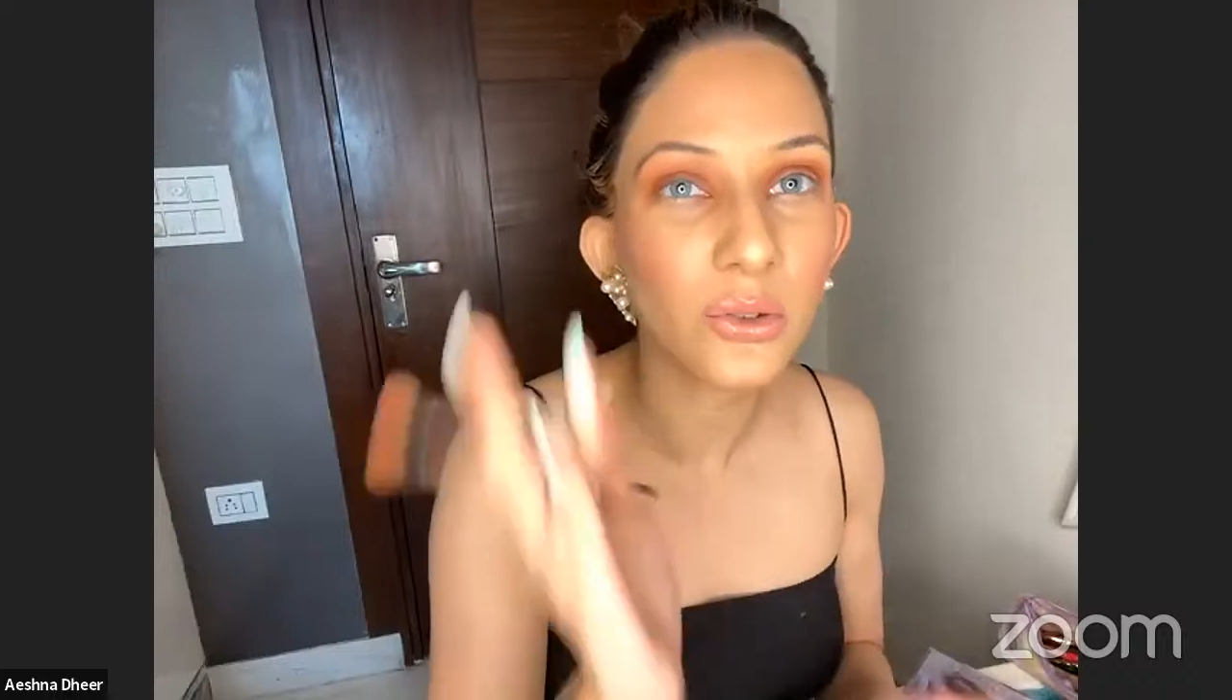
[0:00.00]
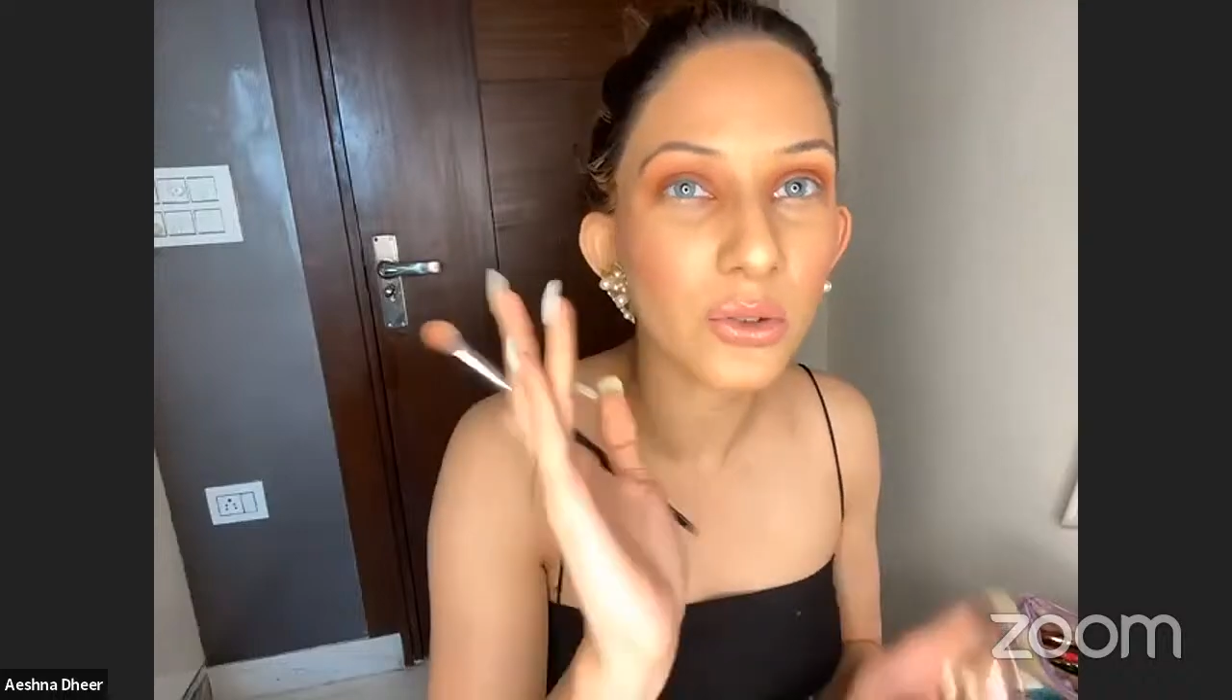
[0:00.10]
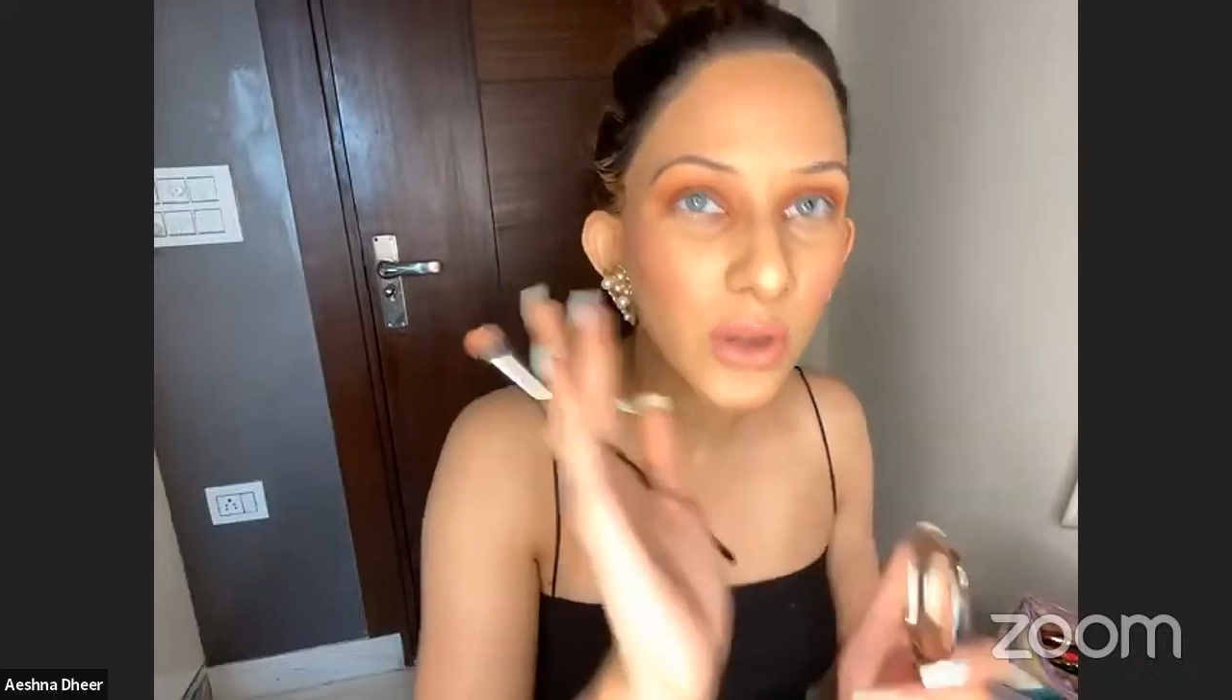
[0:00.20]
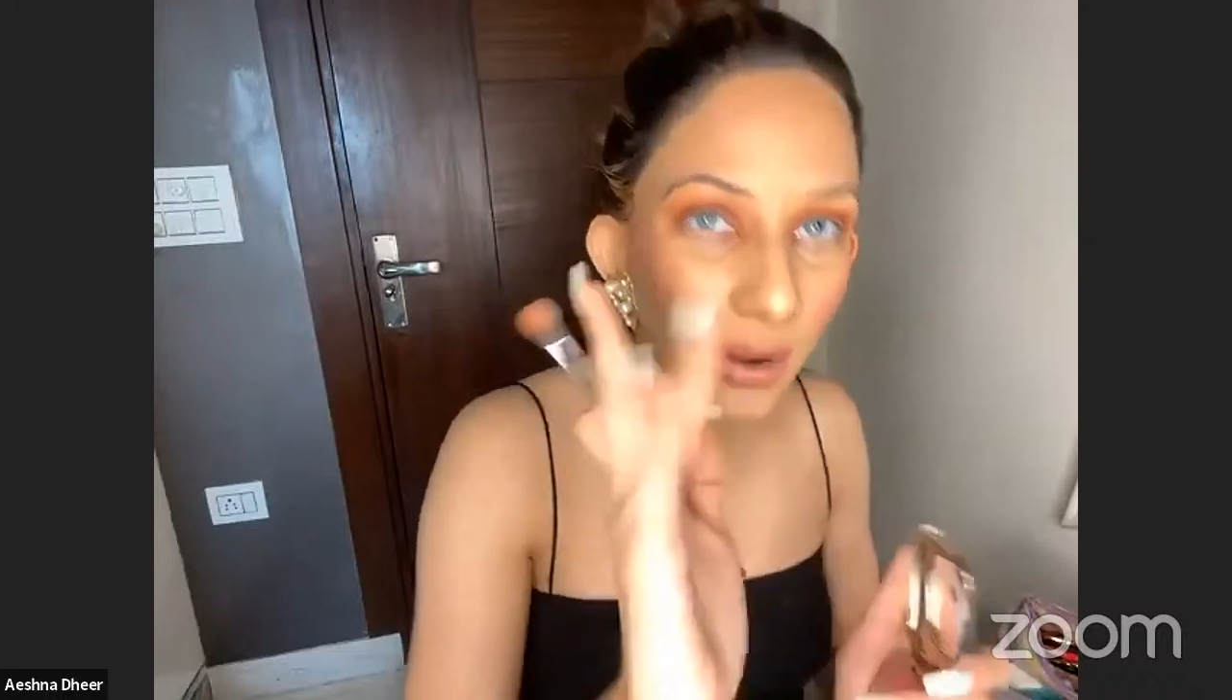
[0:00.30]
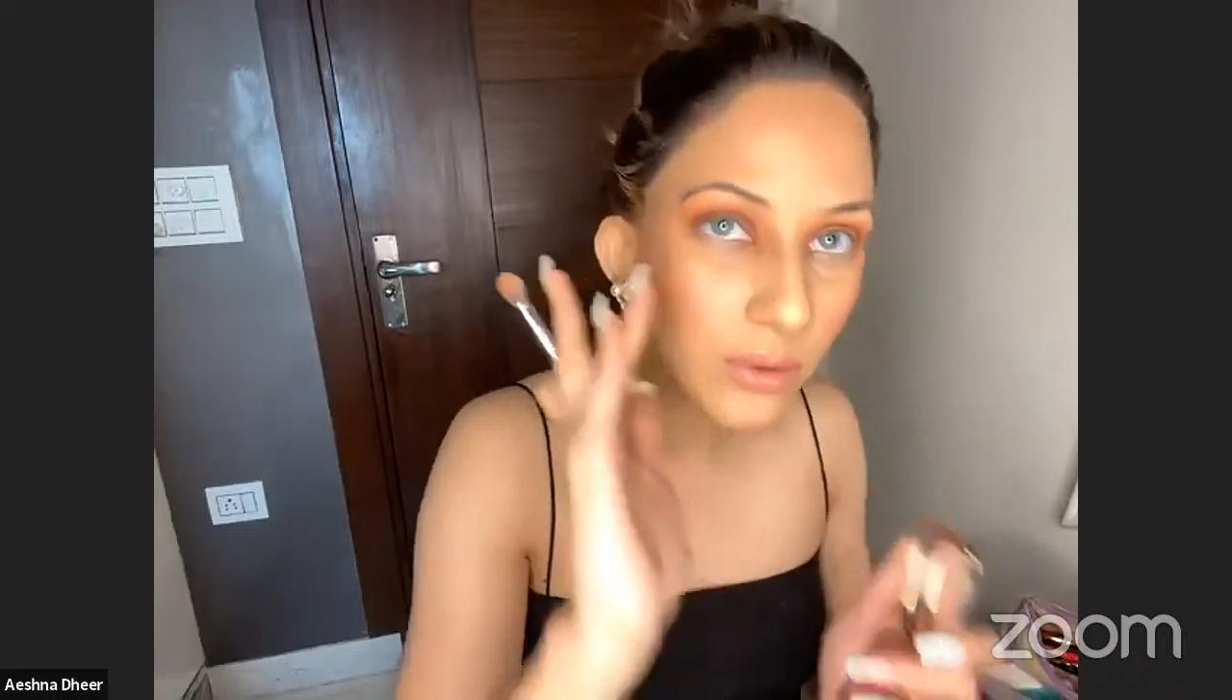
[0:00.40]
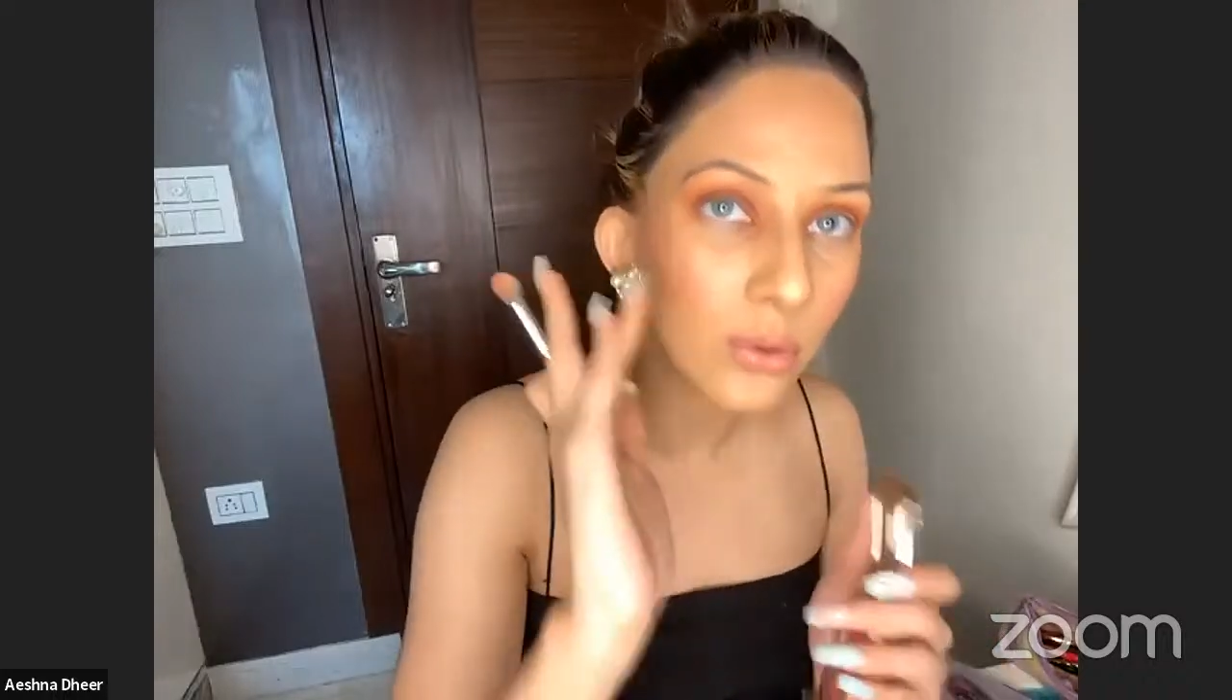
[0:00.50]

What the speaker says: so you have